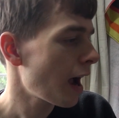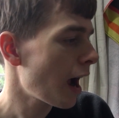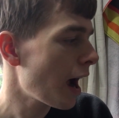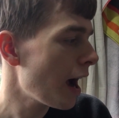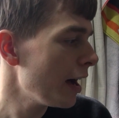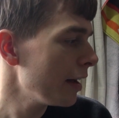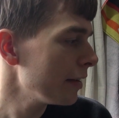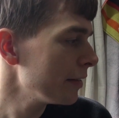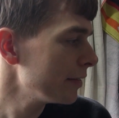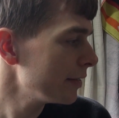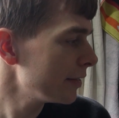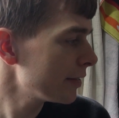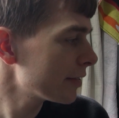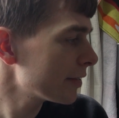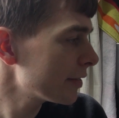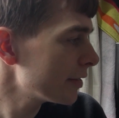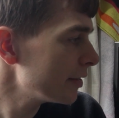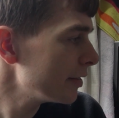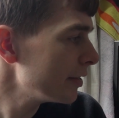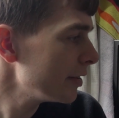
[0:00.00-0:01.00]
And
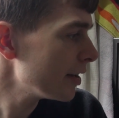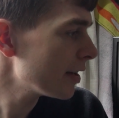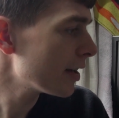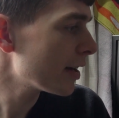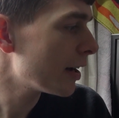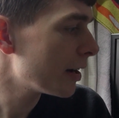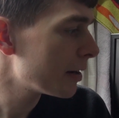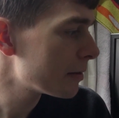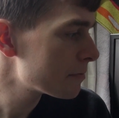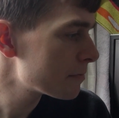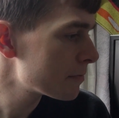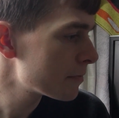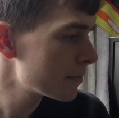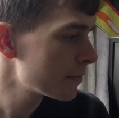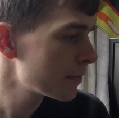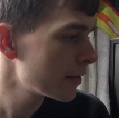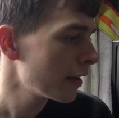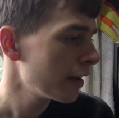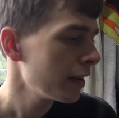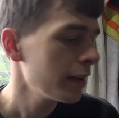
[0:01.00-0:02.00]
yeah,
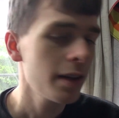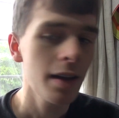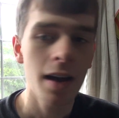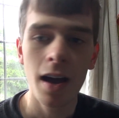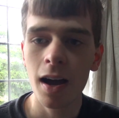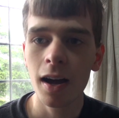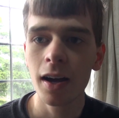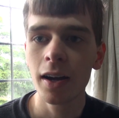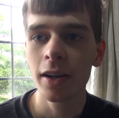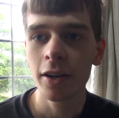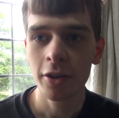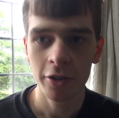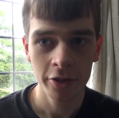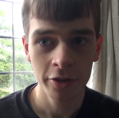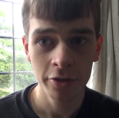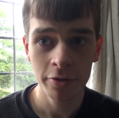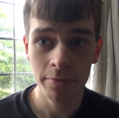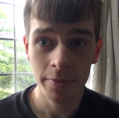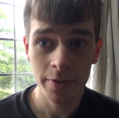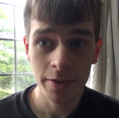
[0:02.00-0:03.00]
I hope